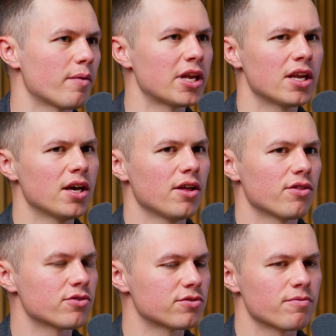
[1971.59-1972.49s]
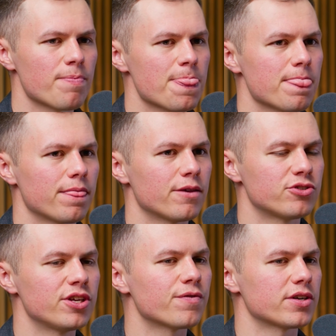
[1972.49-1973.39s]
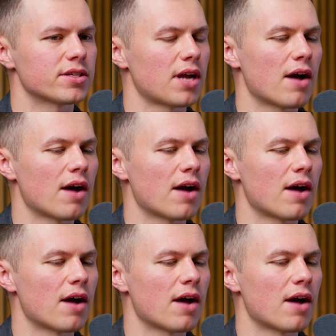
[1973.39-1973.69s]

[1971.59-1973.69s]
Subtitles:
I mean, there's different.